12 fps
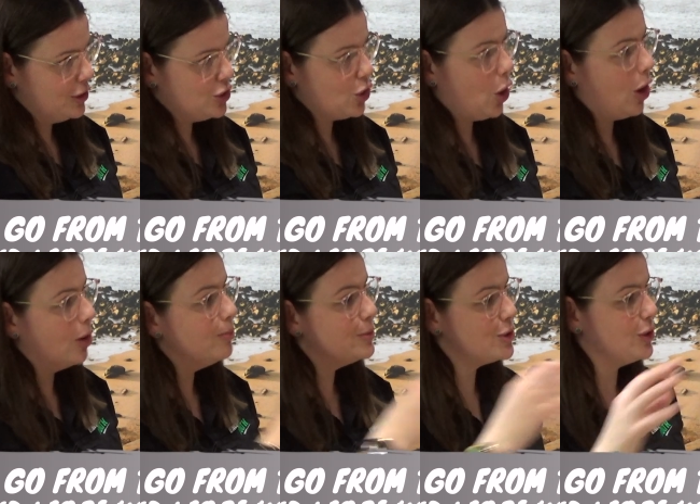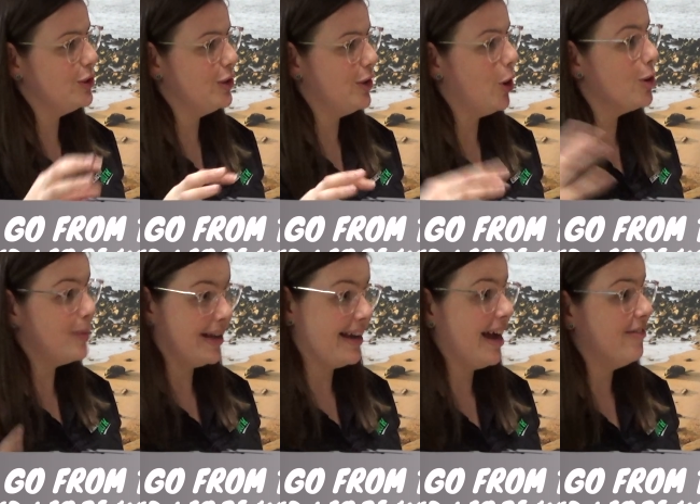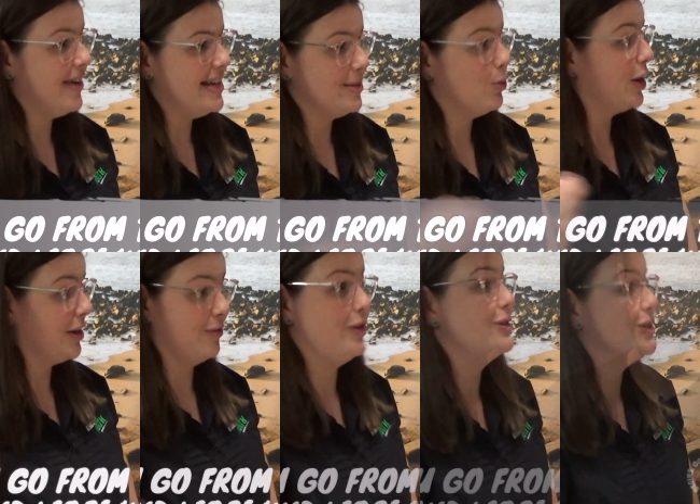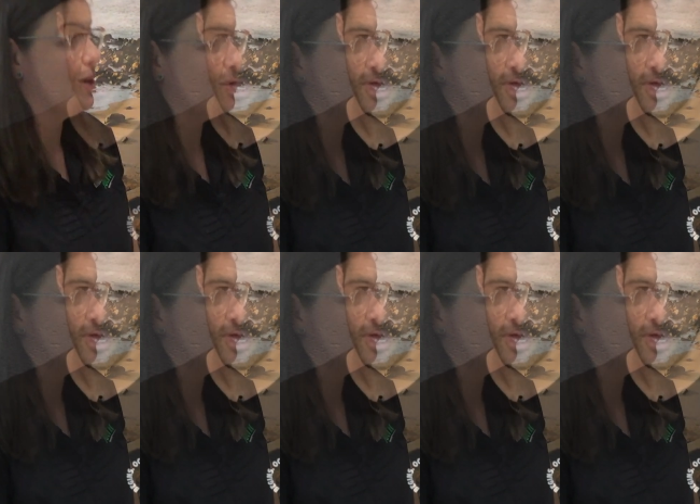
job to opening cafes and working for yourself?